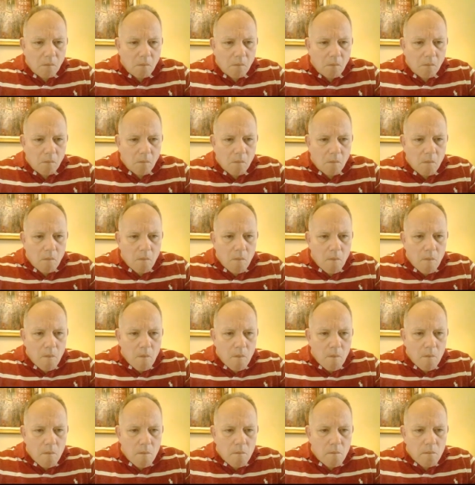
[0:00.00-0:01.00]

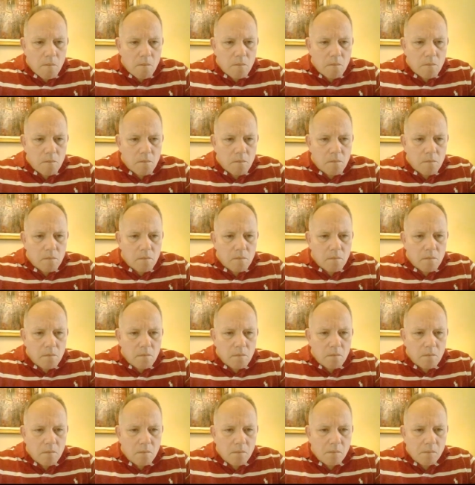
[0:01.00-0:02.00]

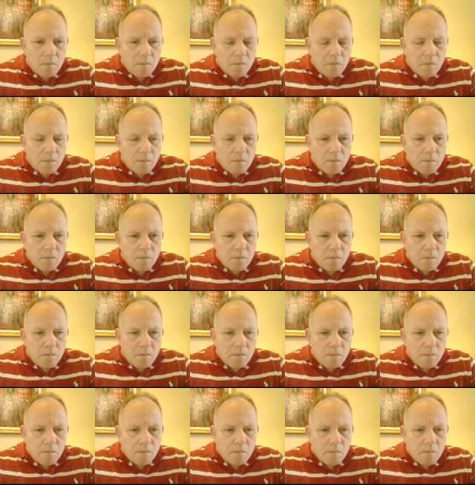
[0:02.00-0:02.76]
(silence)